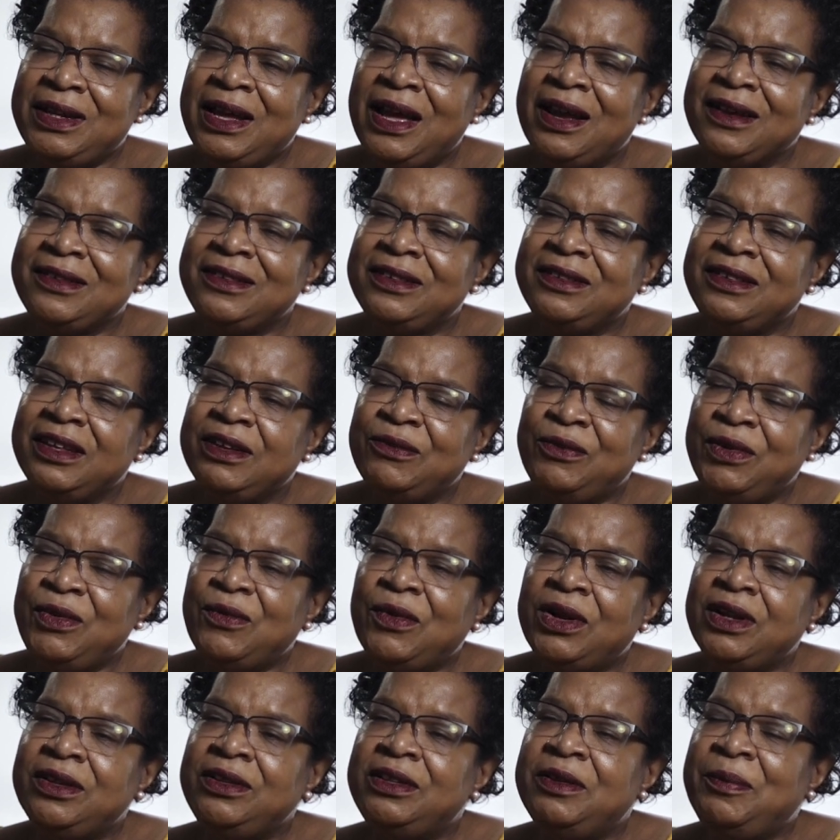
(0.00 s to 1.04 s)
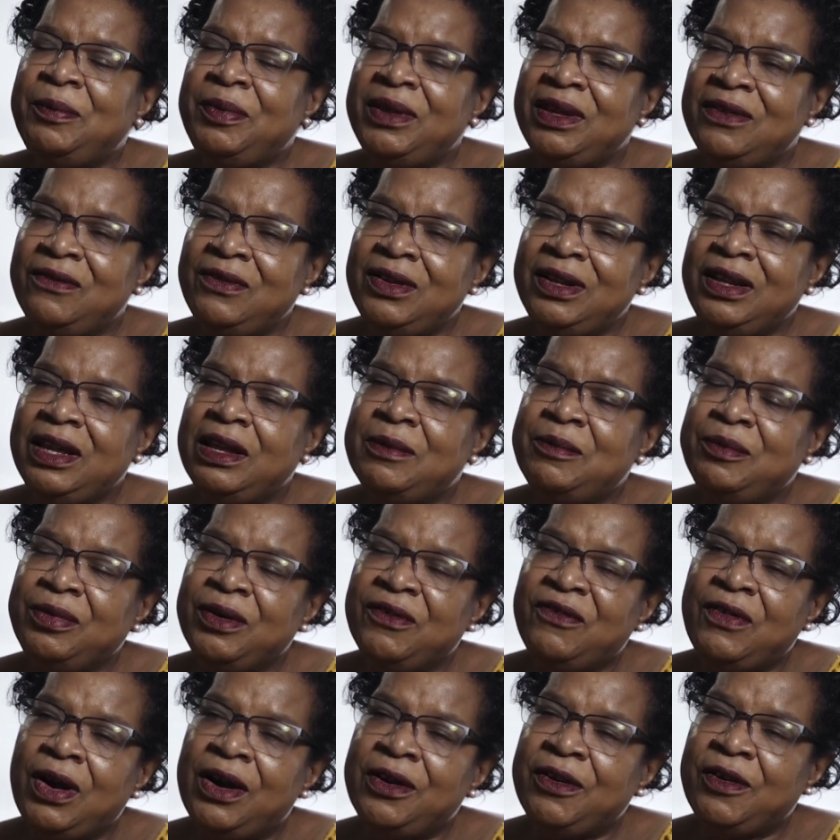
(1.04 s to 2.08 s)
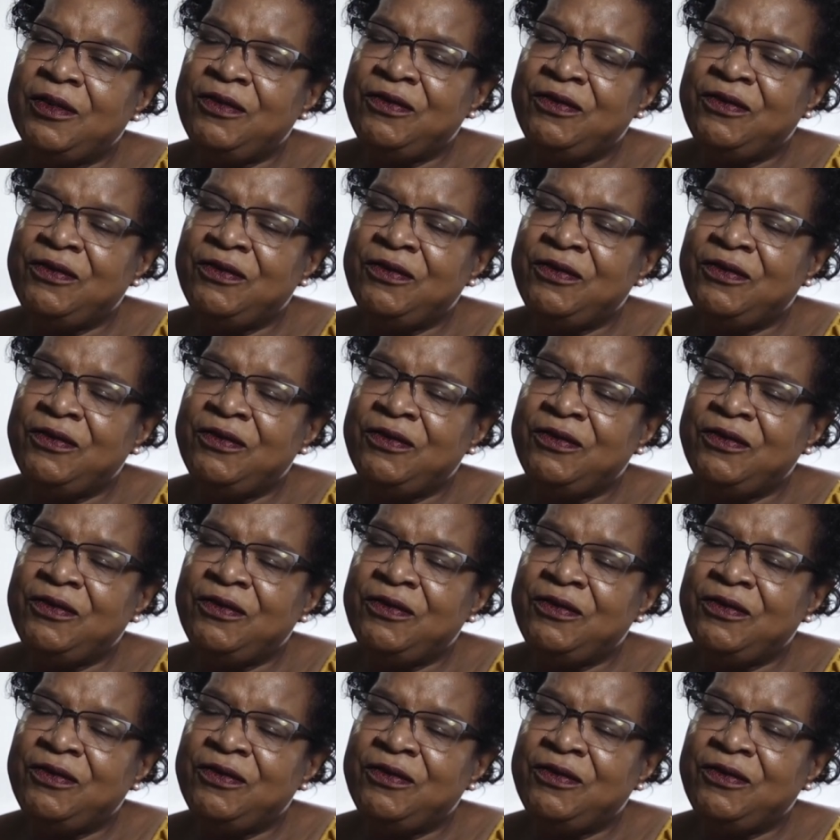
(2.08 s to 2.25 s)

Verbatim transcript: access and we wanted to pivot and provide our